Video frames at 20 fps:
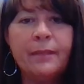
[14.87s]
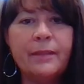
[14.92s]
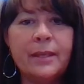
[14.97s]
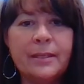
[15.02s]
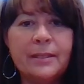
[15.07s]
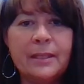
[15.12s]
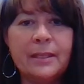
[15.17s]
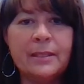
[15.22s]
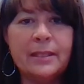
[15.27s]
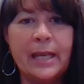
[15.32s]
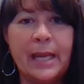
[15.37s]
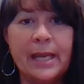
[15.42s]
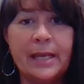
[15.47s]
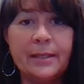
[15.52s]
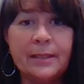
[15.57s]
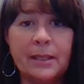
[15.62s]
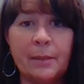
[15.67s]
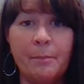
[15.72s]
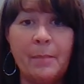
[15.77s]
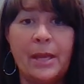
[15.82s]
This is a
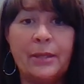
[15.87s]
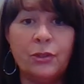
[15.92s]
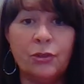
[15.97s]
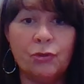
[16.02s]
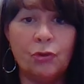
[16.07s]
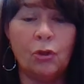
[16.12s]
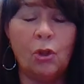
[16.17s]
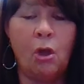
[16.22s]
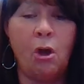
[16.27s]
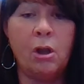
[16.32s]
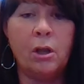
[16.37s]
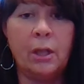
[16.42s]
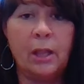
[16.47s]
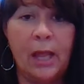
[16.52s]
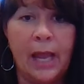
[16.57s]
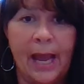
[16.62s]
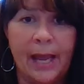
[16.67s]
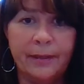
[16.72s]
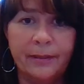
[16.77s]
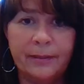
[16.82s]
semester long
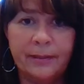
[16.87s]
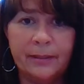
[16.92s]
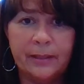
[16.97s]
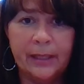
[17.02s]
class,